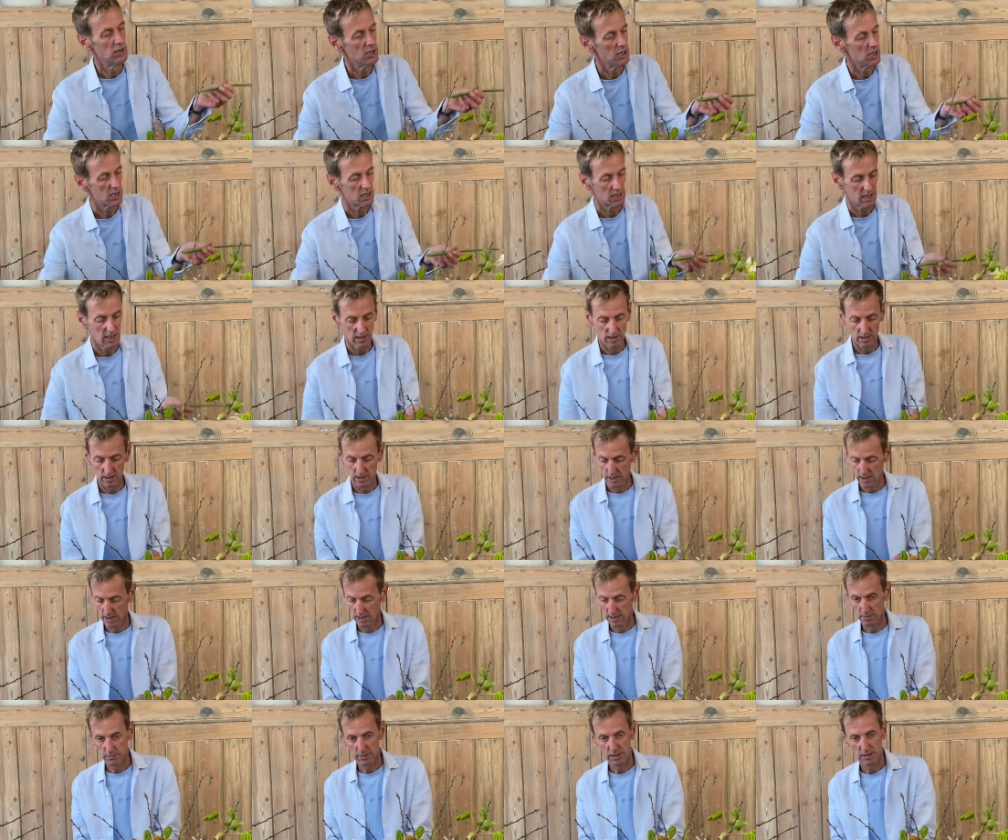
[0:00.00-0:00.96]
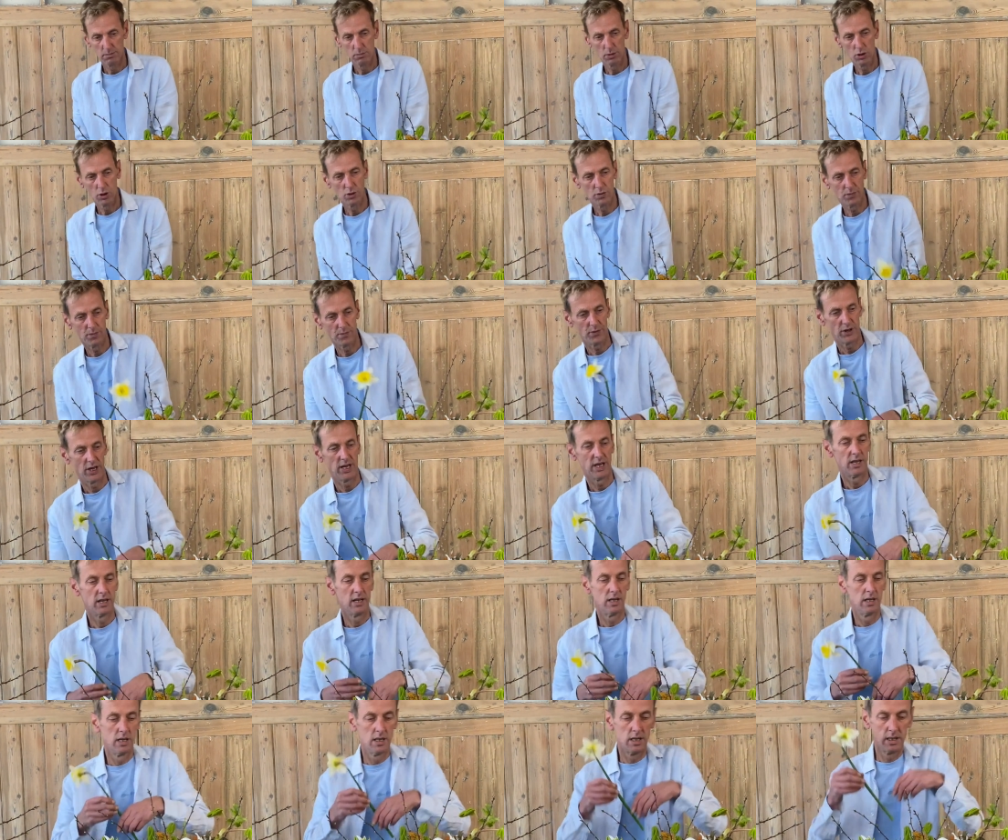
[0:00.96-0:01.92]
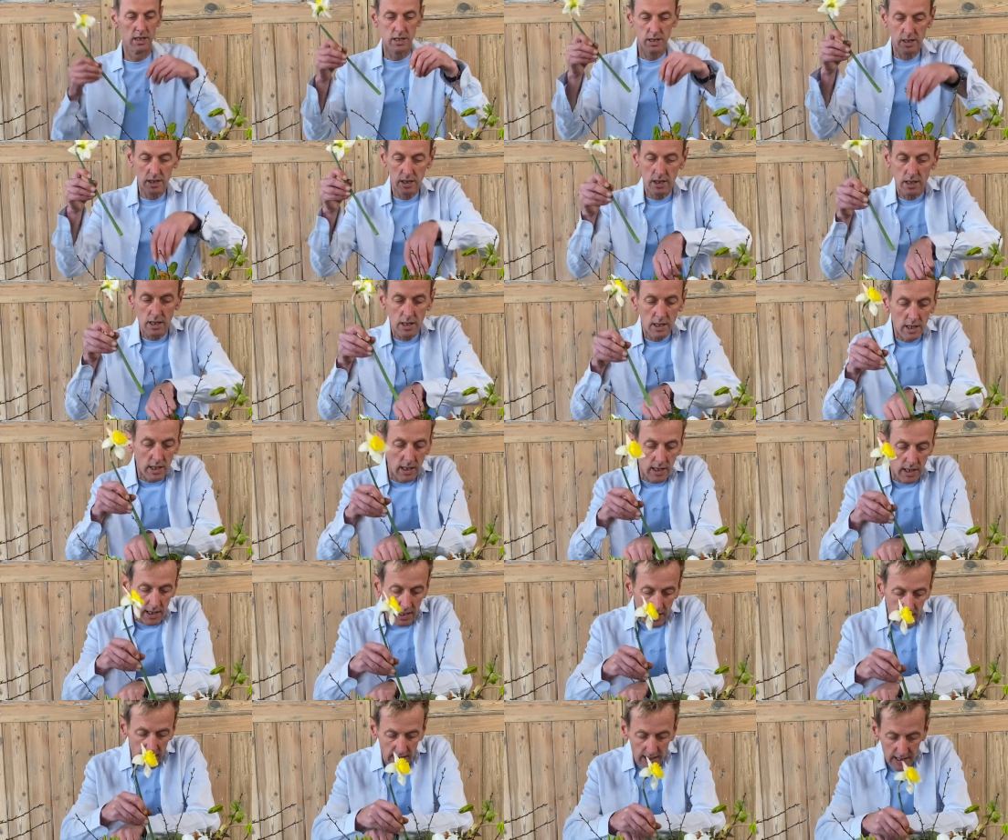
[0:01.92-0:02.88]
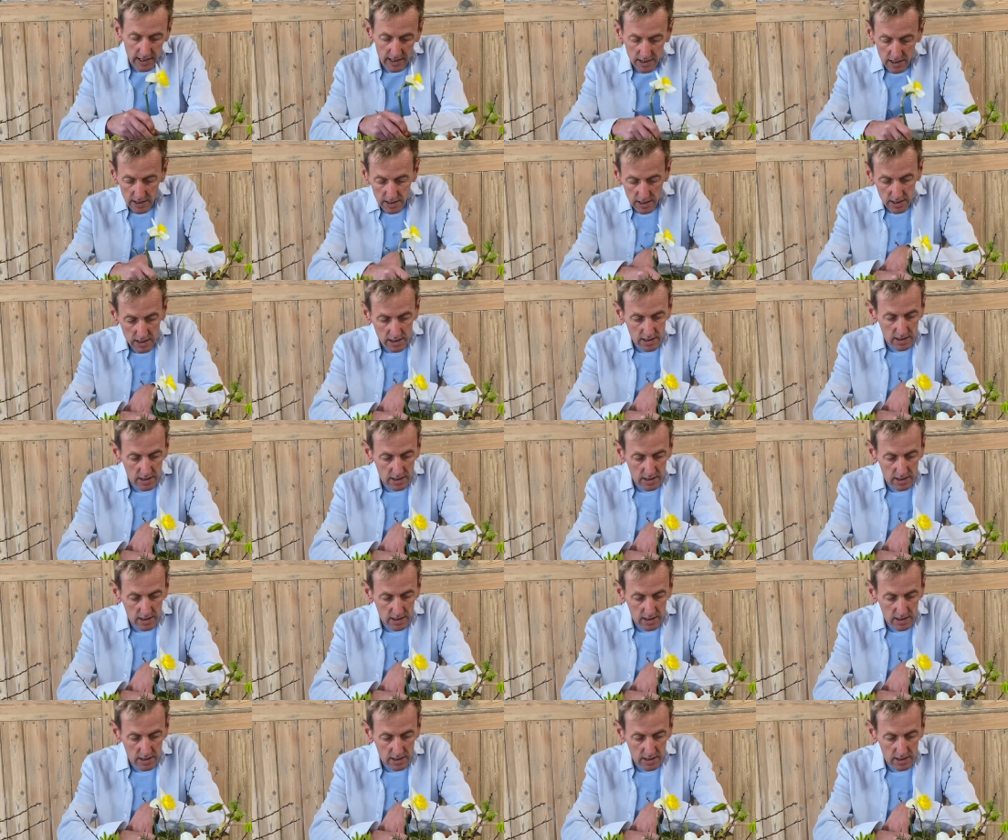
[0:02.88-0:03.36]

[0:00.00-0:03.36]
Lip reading: still a little bit more, and